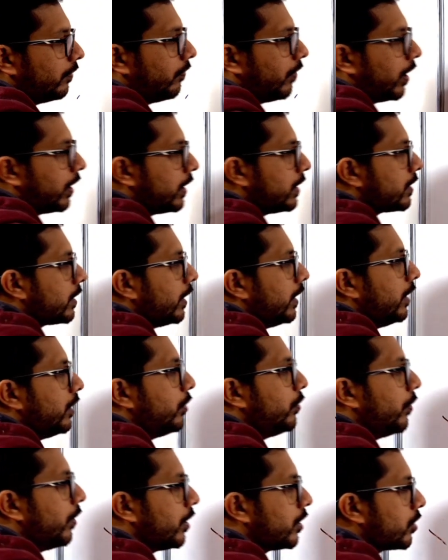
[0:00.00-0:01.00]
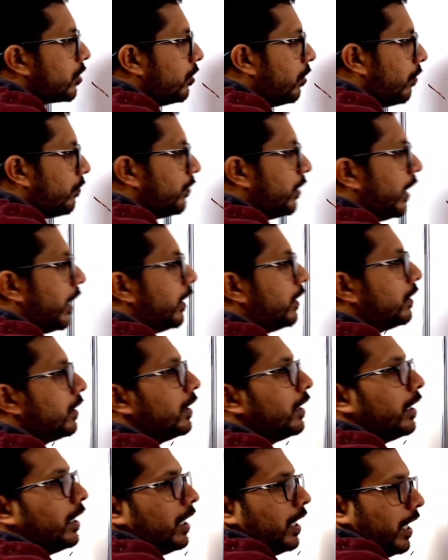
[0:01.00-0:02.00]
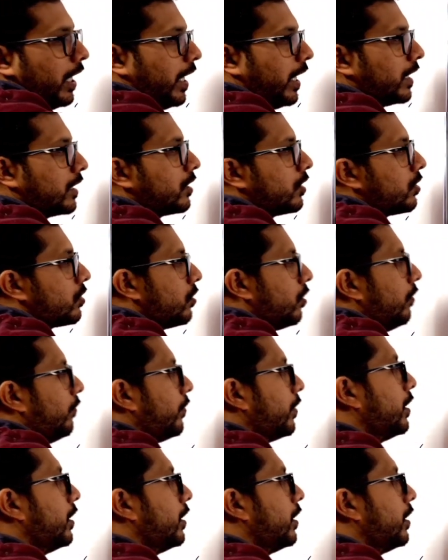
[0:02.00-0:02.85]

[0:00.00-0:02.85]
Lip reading: What is the equation of that axis of